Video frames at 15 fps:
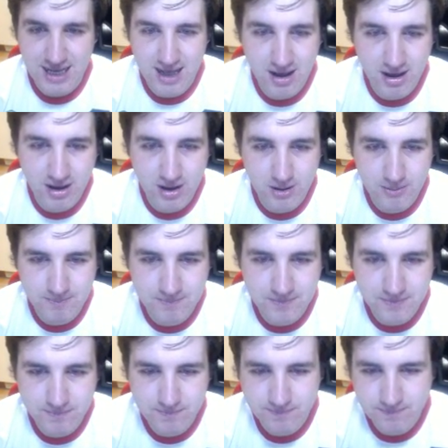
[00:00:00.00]
Um,
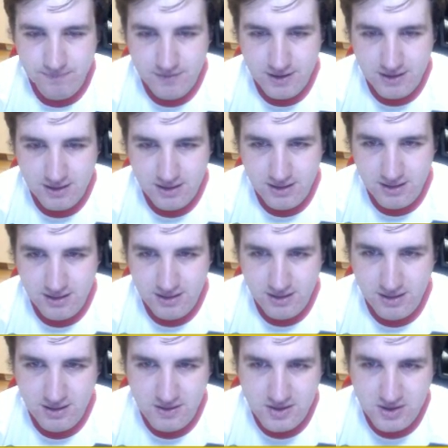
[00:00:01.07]

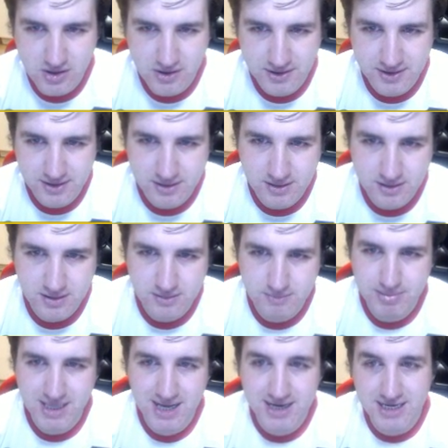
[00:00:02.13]
oh God,
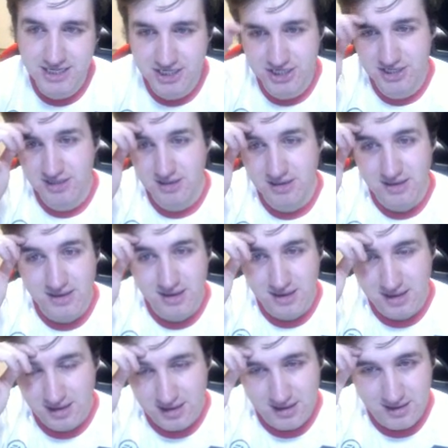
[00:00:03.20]
Pjanic.
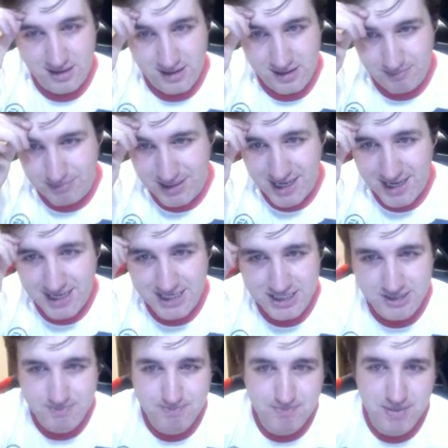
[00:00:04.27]
Pjanic.